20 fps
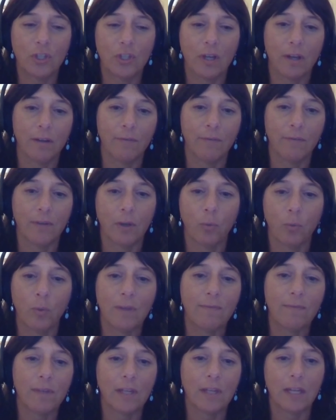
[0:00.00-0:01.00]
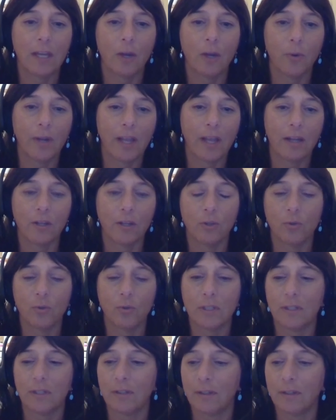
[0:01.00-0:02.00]
of uh, WeVideo and how to use
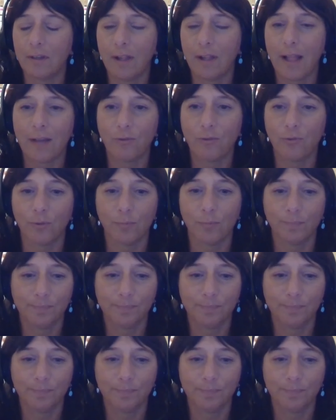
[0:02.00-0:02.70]
it in the classroom?